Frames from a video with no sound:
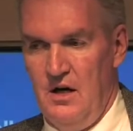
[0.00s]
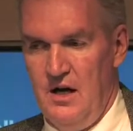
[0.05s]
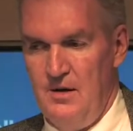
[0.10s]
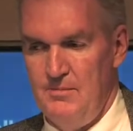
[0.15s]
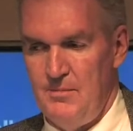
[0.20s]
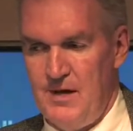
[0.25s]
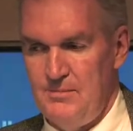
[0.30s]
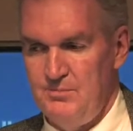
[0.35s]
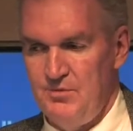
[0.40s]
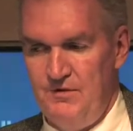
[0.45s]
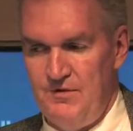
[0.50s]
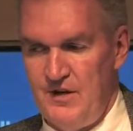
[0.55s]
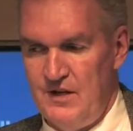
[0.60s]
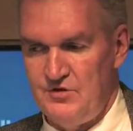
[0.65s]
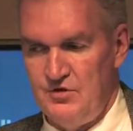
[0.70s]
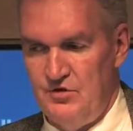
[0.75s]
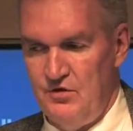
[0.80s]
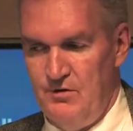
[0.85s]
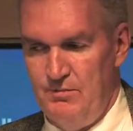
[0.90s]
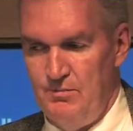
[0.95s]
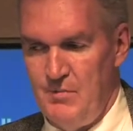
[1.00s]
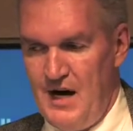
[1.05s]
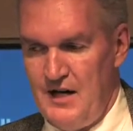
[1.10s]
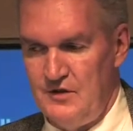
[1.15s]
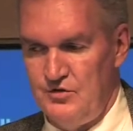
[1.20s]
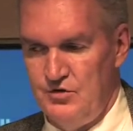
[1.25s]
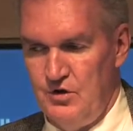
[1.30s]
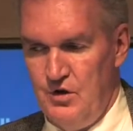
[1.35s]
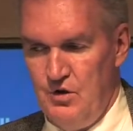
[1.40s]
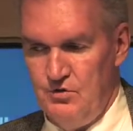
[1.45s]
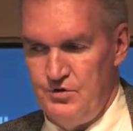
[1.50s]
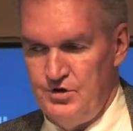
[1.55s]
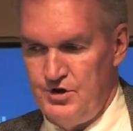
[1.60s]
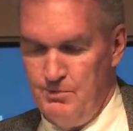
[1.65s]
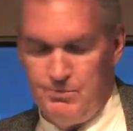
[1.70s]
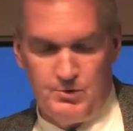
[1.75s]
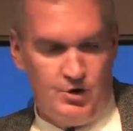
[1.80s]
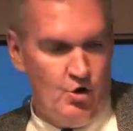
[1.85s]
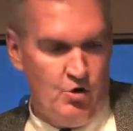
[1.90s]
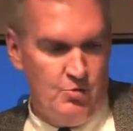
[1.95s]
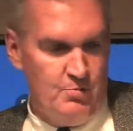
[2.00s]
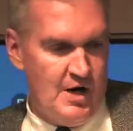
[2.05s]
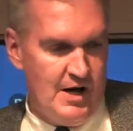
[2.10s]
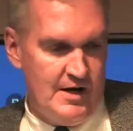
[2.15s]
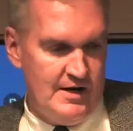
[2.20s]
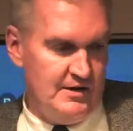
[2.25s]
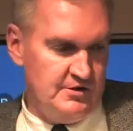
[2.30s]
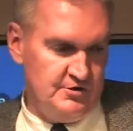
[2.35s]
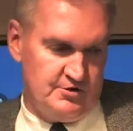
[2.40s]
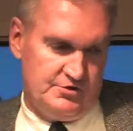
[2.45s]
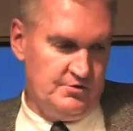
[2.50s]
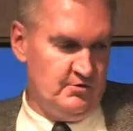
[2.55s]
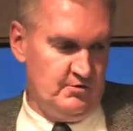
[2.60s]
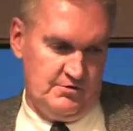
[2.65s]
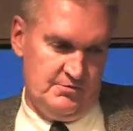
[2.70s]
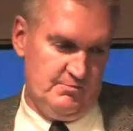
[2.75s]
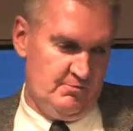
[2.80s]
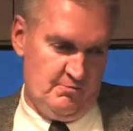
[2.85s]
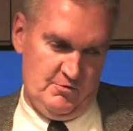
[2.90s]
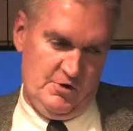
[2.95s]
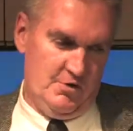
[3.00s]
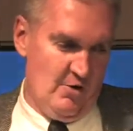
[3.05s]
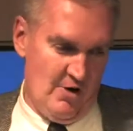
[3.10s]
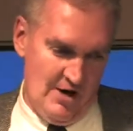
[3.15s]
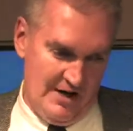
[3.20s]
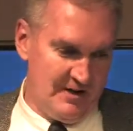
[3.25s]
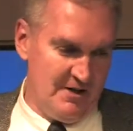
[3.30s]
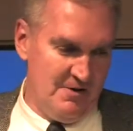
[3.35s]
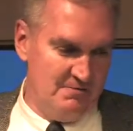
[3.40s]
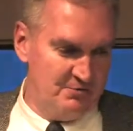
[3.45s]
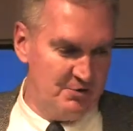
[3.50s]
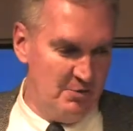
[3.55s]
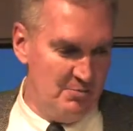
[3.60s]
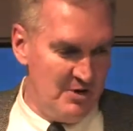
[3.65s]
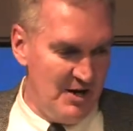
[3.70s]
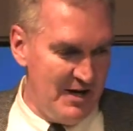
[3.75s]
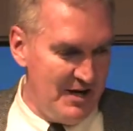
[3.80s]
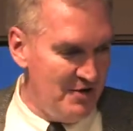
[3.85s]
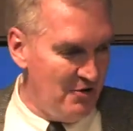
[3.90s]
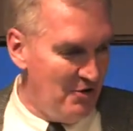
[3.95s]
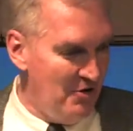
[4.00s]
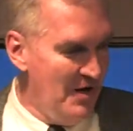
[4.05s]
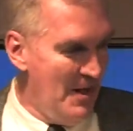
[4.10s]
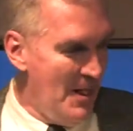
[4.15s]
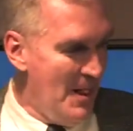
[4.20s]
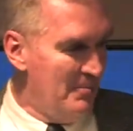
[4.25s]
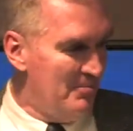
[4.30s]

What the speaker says: And my professor of macro, Jim Toba, I come from Yale,